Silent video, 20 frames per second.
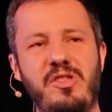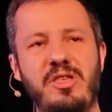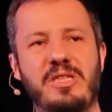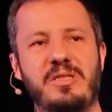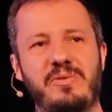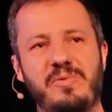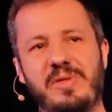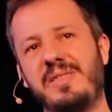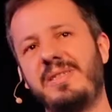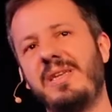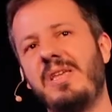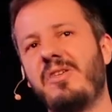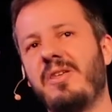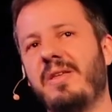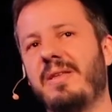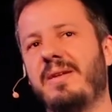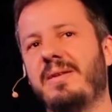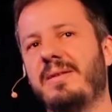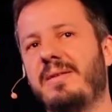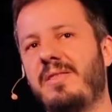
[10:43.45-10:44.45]
Jesus was
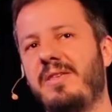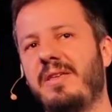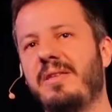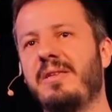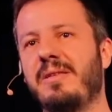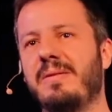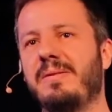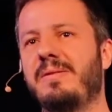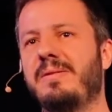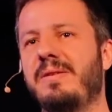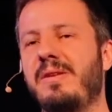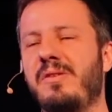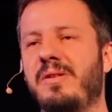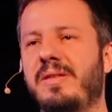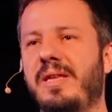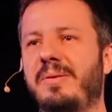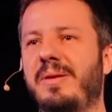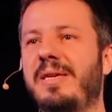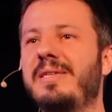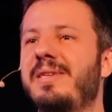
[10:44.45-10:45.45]
teaching them.